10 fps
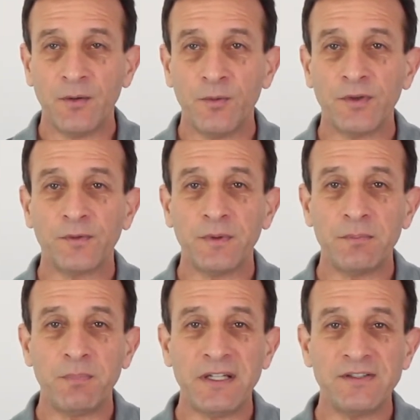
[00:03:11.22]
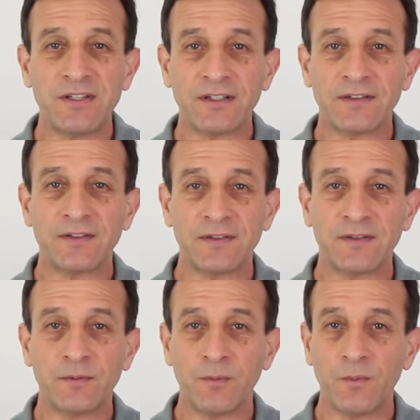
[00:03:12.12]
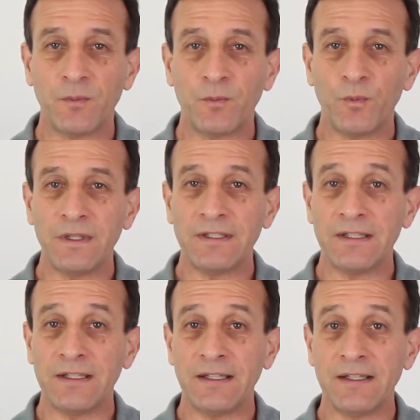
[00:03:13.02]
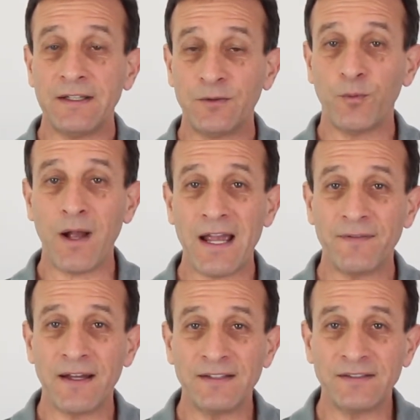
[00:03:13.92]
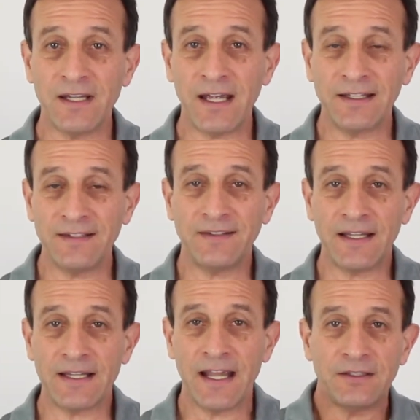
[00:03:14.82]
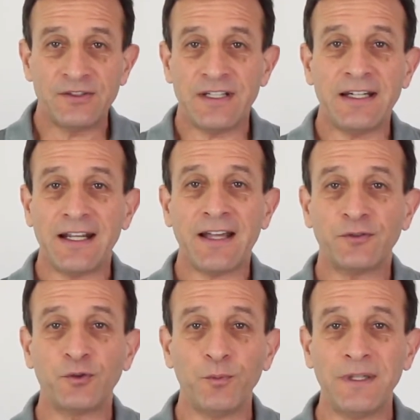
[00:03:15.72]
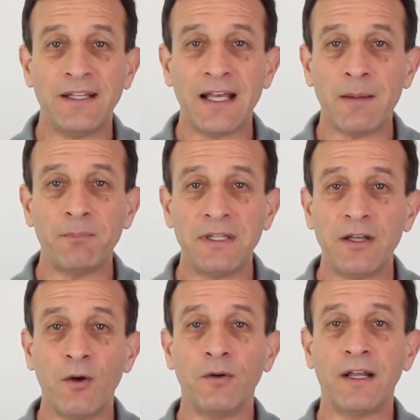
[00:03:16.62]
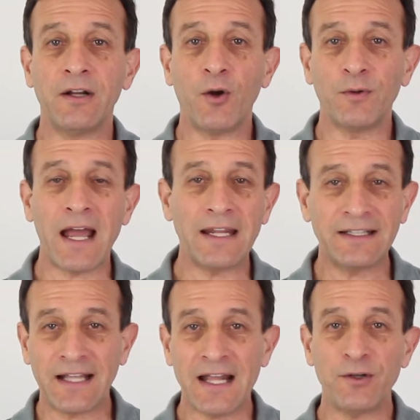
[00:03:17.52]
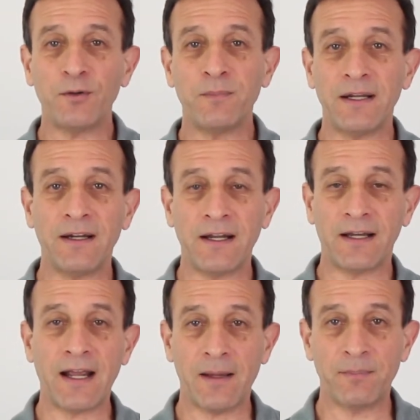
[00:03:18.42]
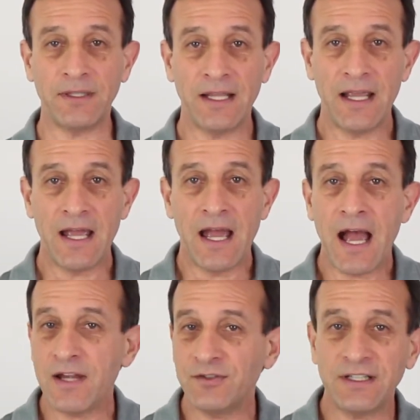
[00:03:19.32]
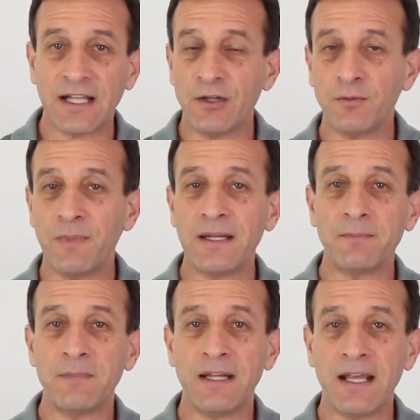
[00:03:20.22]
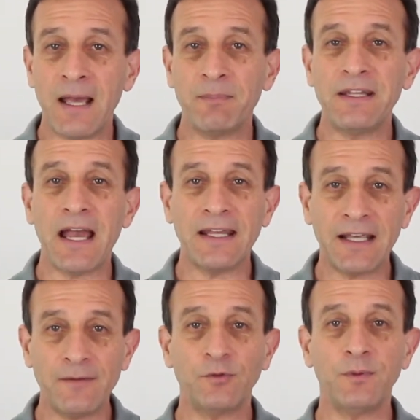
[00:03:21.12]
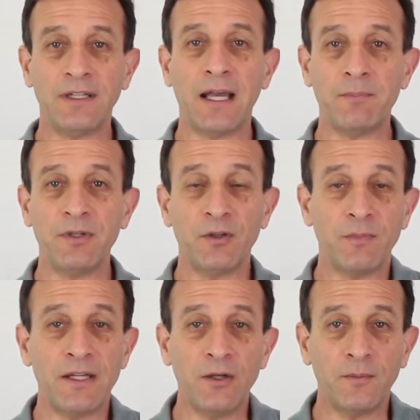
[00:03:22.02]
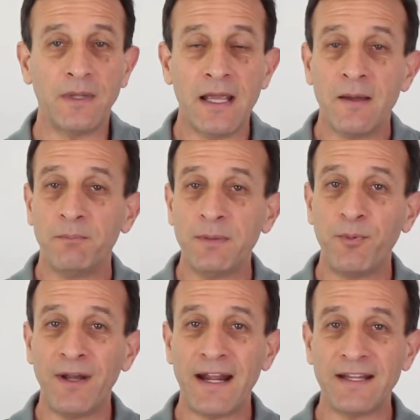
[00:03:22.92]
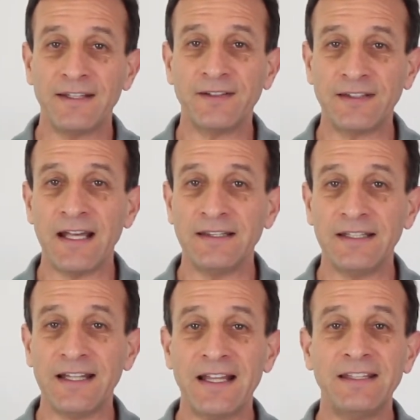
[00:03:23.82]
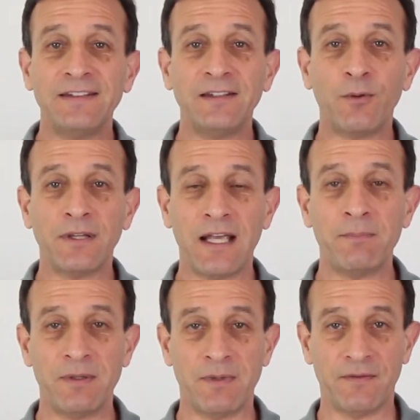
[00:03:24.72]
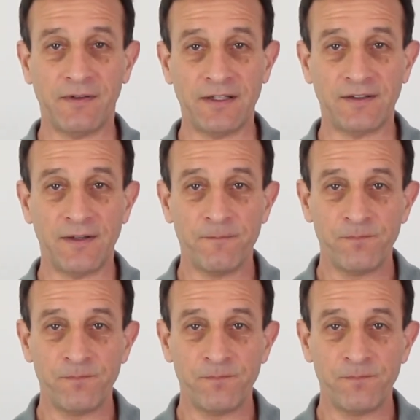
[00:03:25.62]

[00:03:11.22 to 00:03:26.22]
was with pictures with his wife, and he said, she has to be happy on her own. I cannot make her happy. And she cannot make me happy. I have to be happy on my own. People are understanding. And this is what happened, my friends.